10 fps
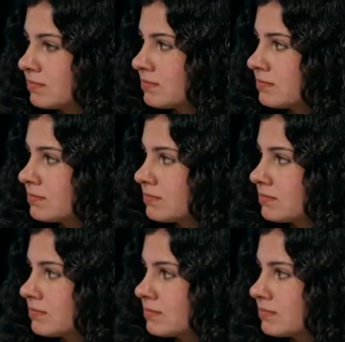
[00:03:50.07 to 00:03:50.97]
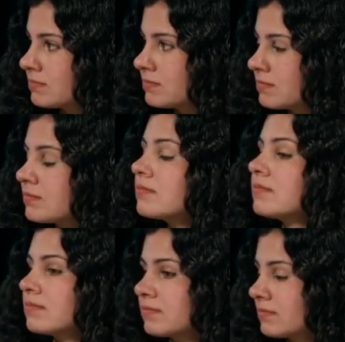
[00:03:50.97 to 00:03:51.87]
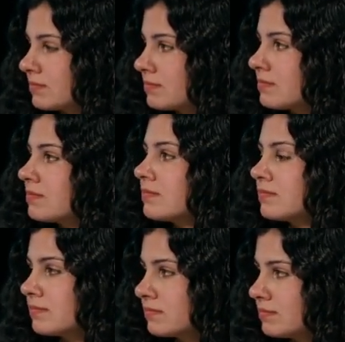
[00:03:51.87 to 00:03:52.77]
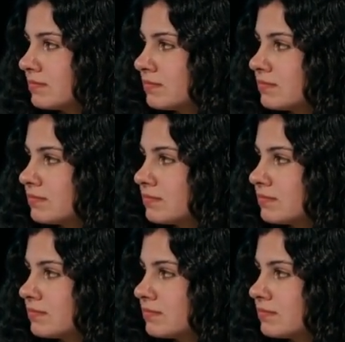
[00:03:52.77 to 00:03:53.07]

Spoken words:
(not speaking)